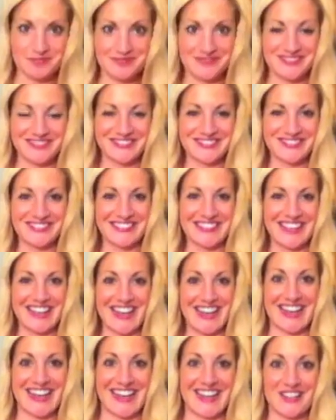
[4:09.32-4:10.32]

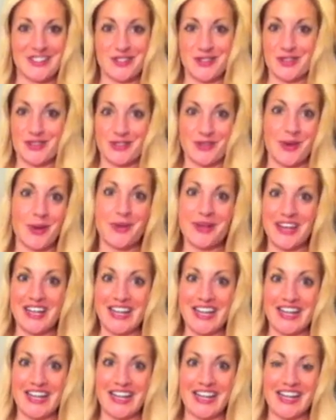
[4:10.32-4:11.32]
And you can throw it
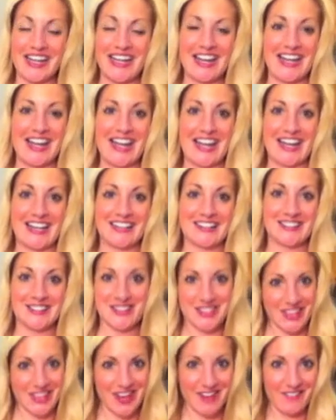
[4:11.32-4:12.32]
in and
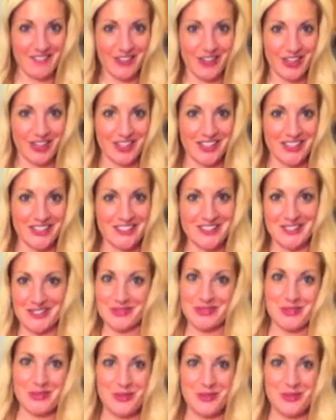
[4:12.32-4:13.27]
discover something